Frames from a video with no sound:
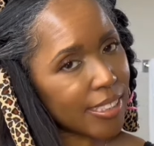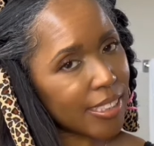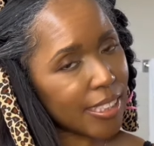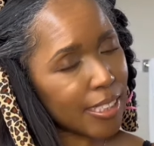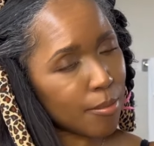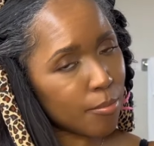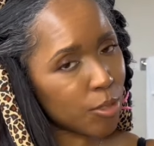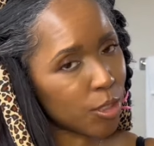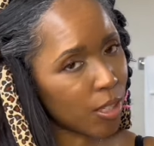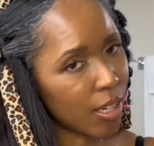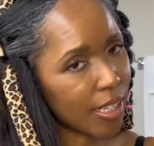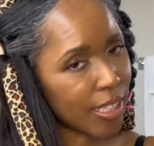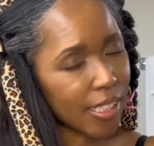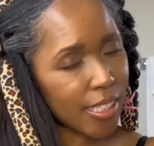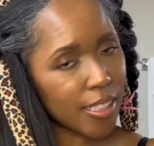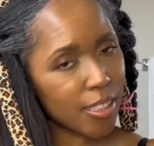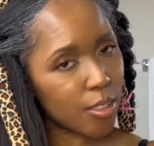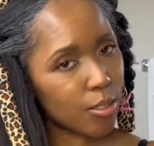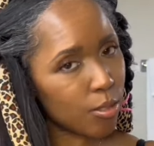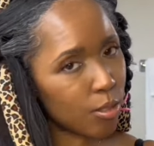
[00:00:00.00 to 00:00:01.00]
I'm trying to get
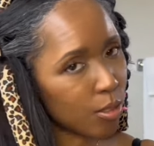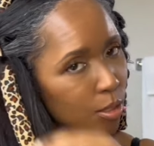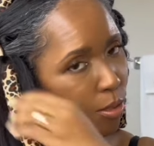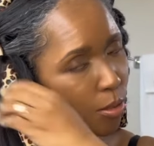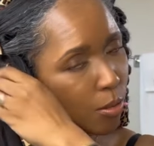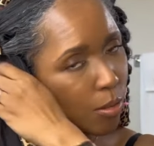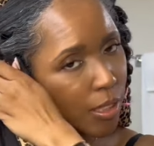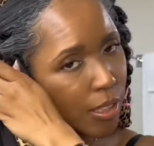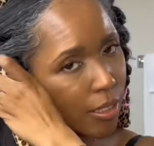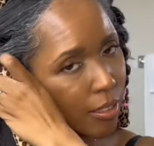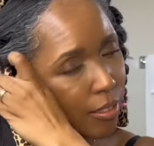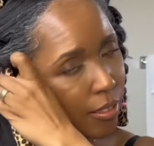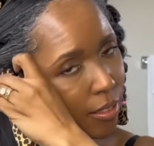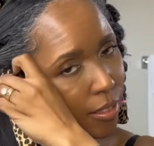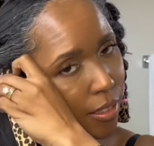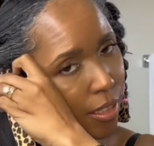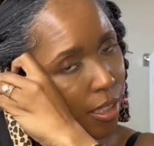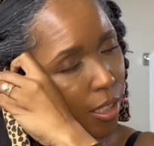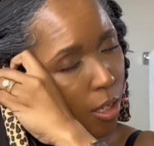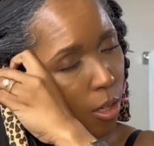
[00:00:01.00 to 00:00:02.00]
used to it,
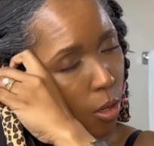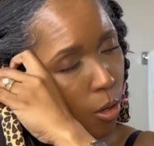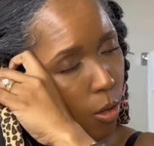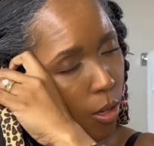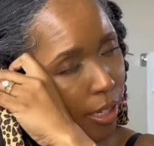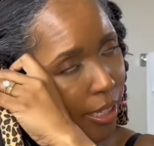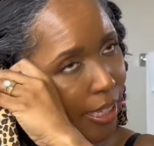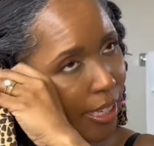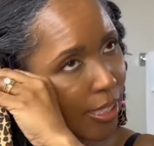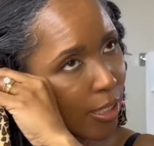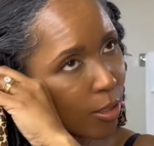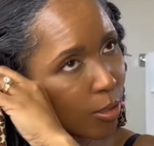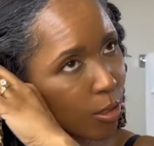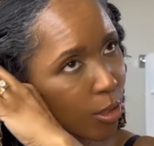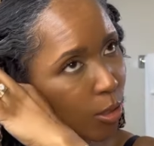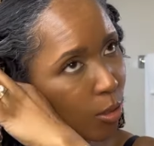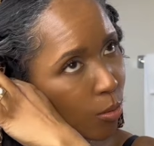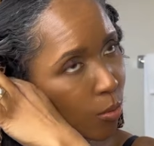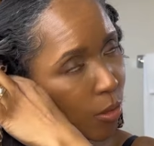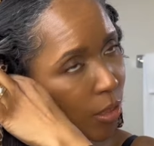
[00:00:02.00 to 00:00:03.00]
or get used
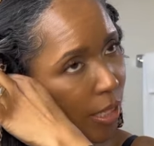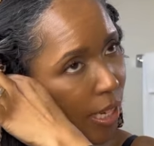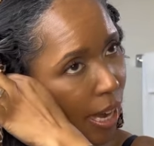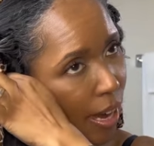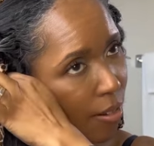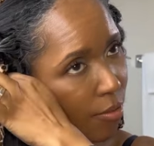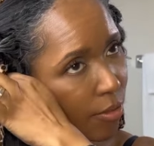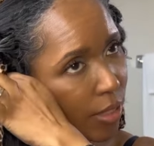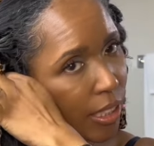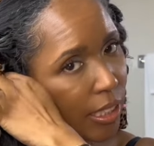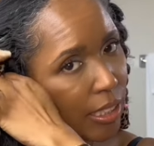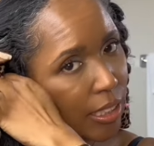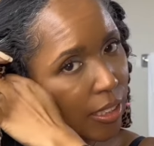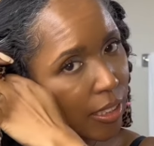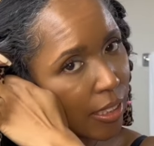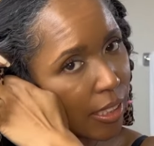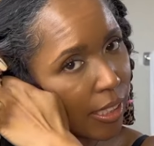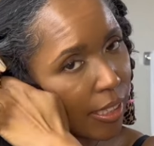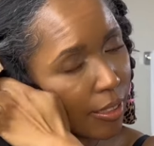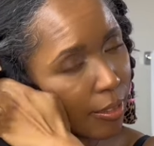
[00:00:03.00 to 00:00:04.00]
to not really
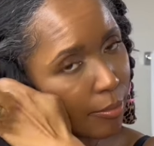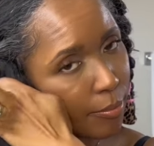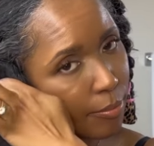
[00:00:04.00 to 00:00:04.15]
looking.